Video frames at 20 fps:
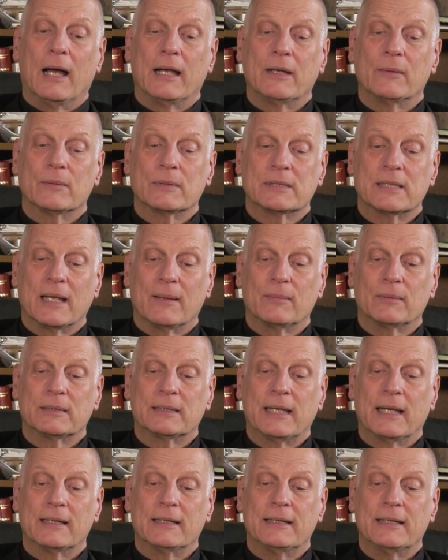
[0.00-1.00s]
he was able
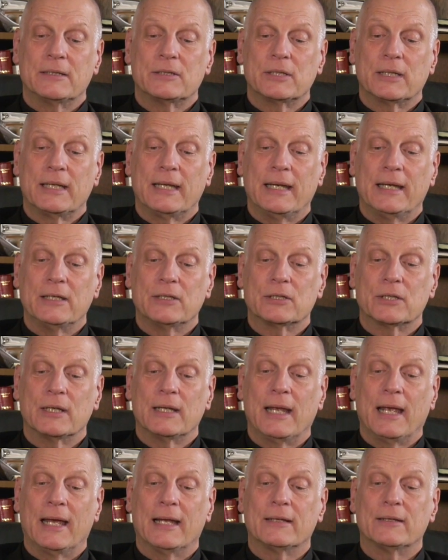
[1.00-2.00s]
to get an
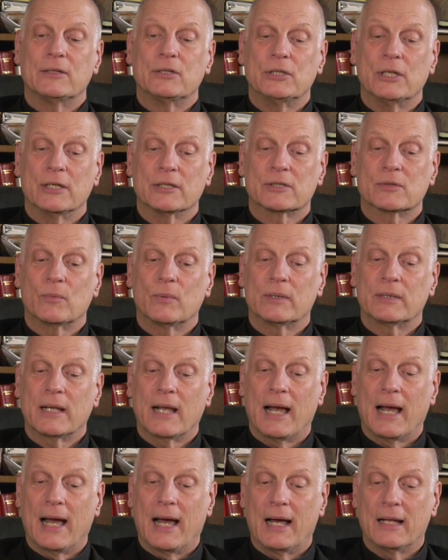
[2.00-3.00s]
education at a Jesuit
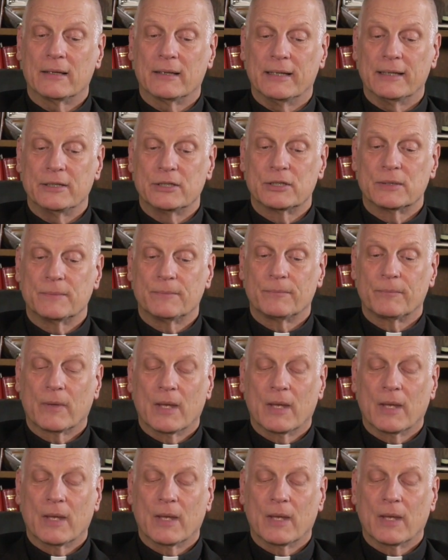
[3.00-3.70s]
college.